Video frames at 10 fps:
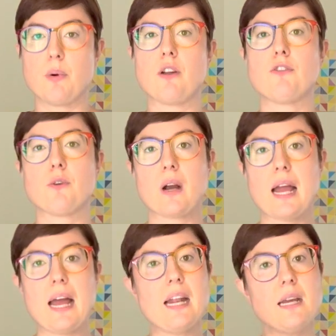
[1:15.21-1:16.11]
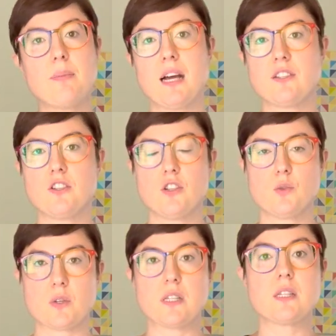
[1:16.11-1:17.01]
but for any
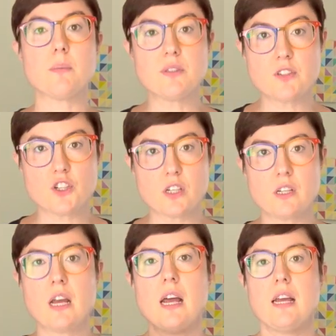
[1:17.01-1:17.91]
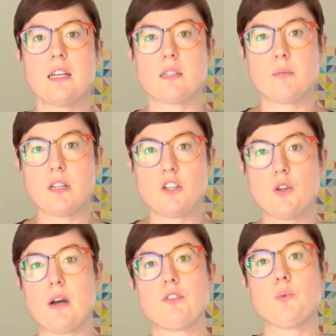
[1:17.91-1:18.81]
passages where subdivision is something that
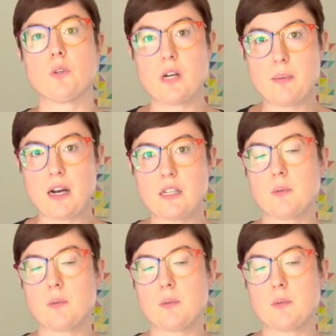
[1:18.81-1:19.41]
you have to worry about,